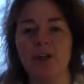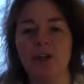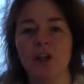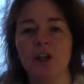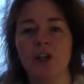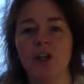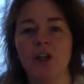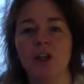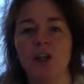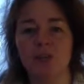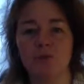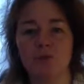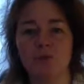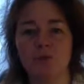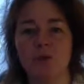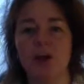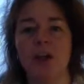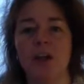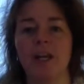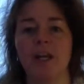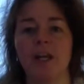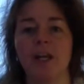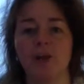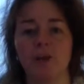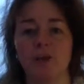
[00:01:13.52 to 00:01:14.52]
that's
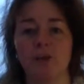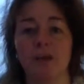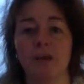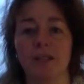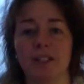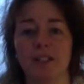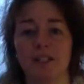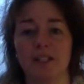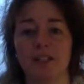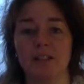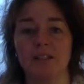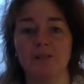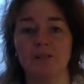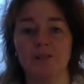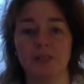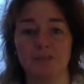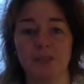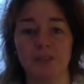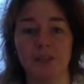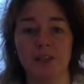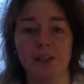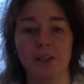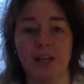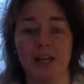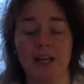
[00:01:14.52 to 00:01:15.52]
running already,
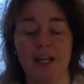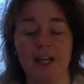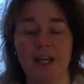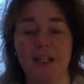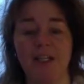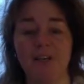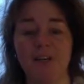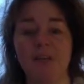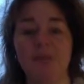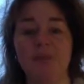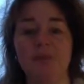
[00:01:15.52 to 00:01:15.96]
okay?